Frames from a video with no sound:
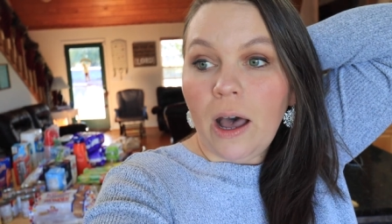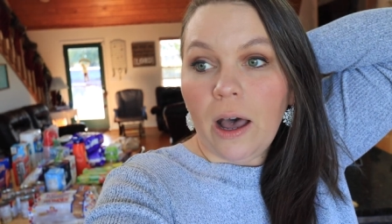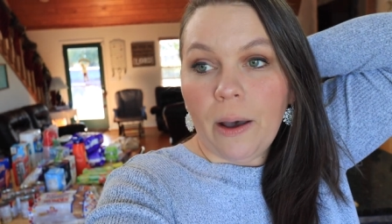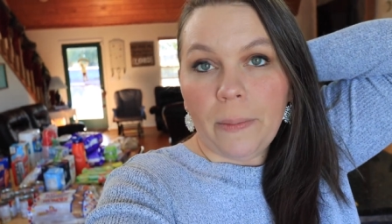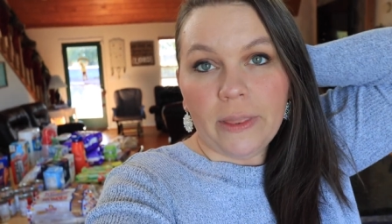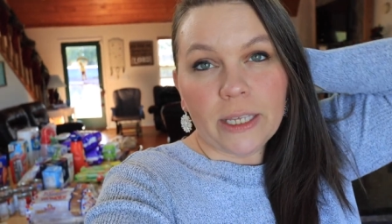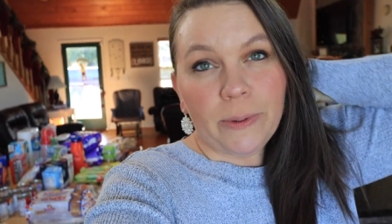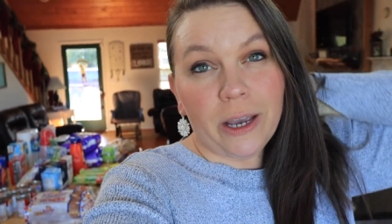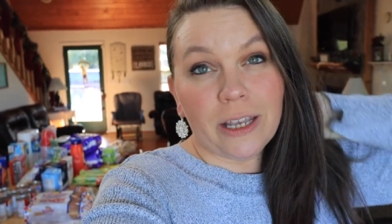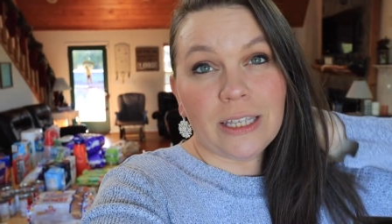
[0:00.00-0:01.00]
Um, and that's
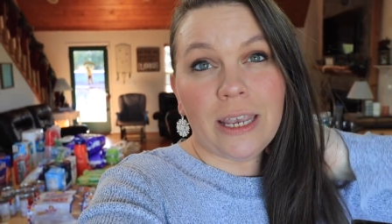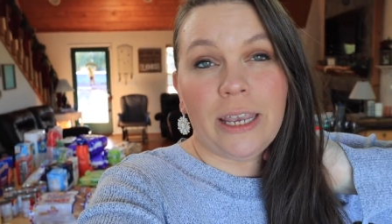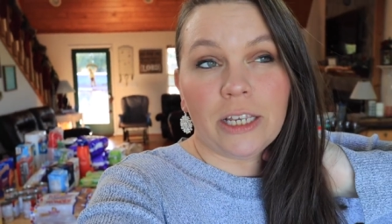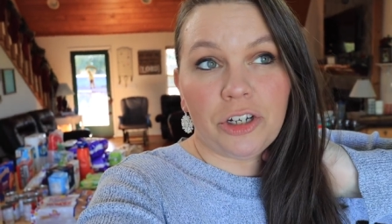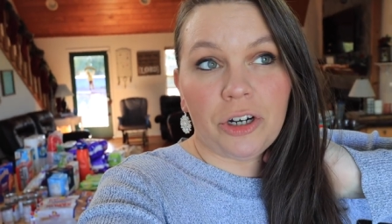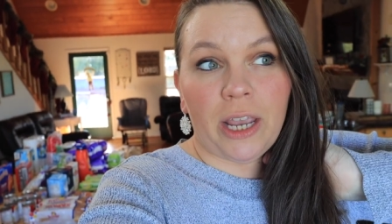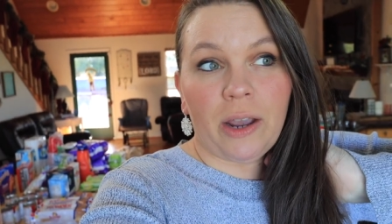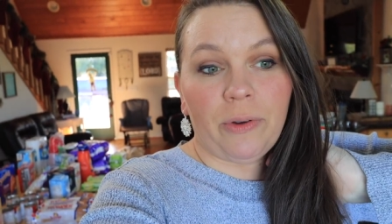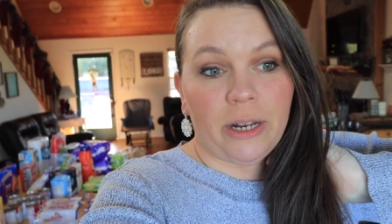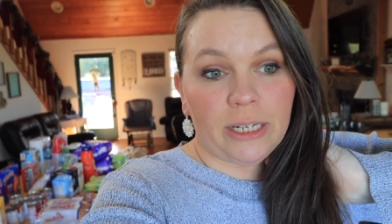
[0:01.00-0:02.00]
because yesterday
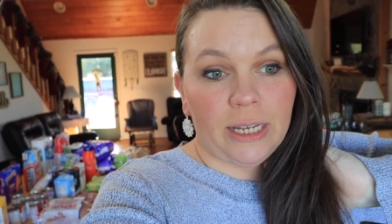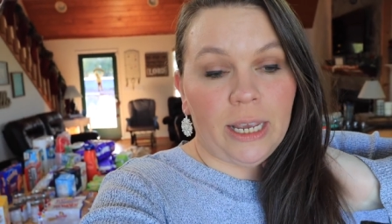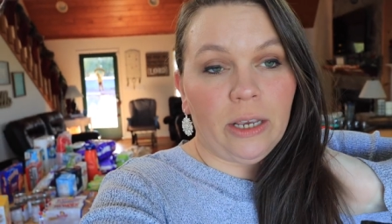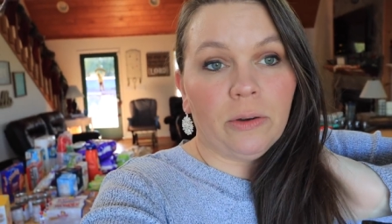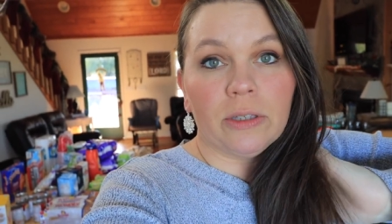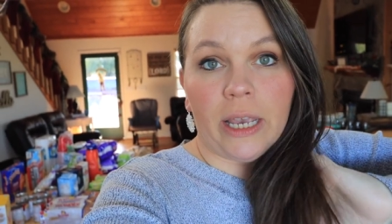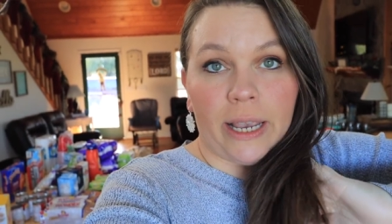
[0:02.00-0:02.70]
I ran into Ingles.